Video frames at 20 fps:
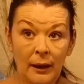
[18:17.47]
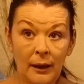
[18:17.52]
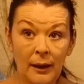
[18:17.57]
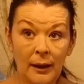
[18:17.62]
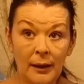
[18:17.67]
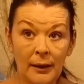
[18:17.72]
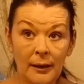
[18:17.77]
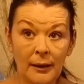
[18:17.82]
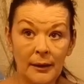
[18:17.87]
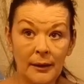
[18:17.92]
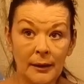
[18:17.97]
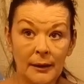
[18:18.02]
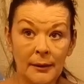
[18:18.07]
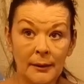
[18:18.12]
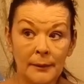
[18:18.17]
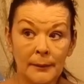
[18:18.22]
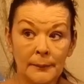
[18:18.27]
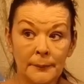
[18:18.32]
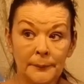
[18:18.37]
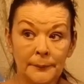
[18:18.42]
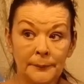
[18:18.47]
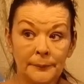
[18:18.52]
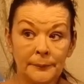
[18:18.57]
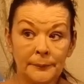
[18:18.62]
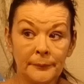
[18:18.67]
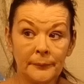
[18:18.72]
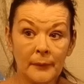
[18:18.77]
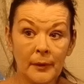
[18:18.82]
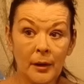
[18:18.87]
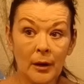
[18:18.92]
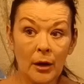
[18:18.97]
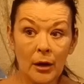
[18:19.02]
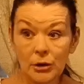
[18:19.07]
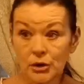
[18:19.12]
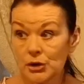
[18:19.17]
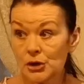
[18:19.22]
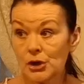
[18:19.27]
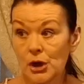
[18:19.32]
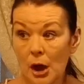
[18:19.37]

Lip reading: On